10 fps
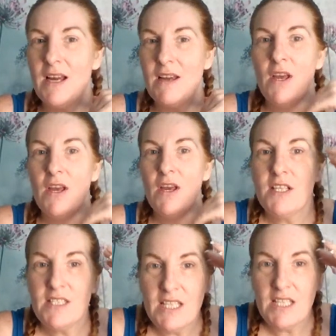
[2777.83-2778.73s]
See
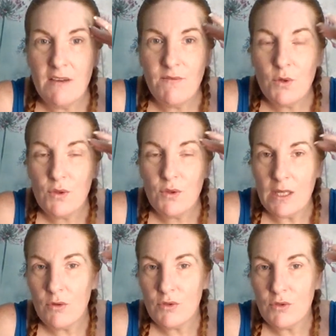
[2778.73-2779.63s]
if you think
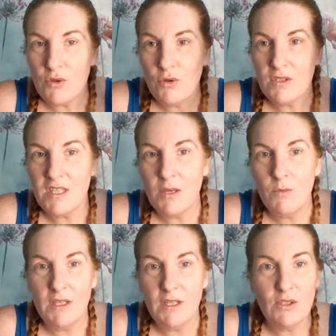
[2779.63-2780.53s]
those thoughts, they will
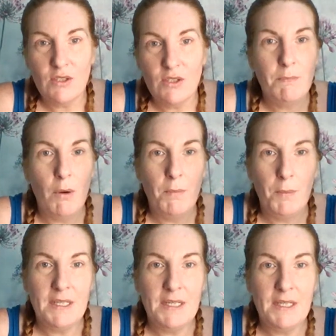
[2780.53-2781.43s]
literally pop up in
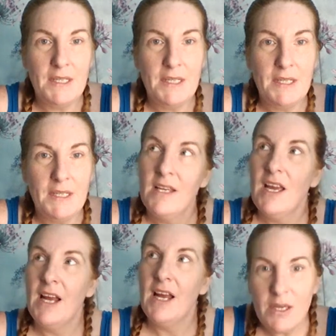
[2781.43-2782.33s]
his head and
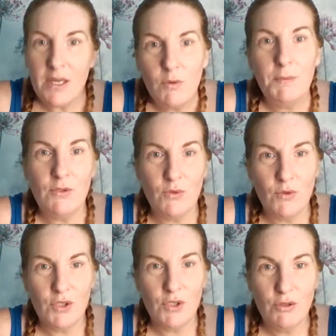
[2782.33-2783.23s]
he will be drawn
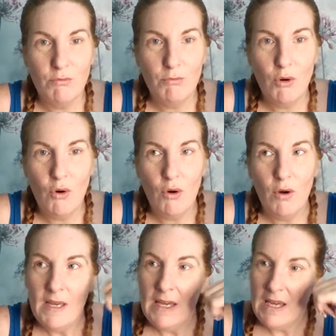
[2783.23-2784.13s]
to you more.
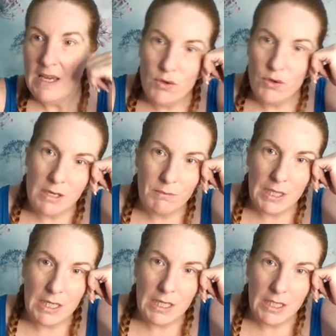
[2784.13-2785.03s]
If you keep
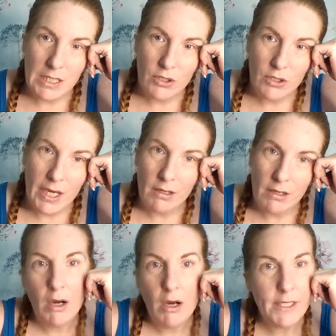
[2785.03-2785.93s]
thinking in your head, oh,
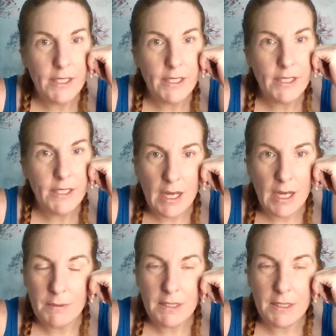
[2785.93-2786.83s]
he doesn't like me,
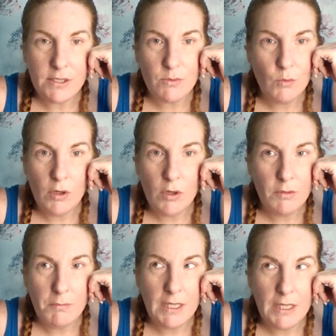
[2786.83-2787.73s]
he doesn't want
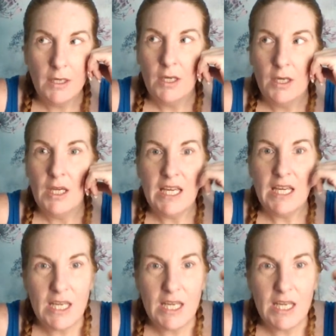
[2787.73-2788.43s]
me, he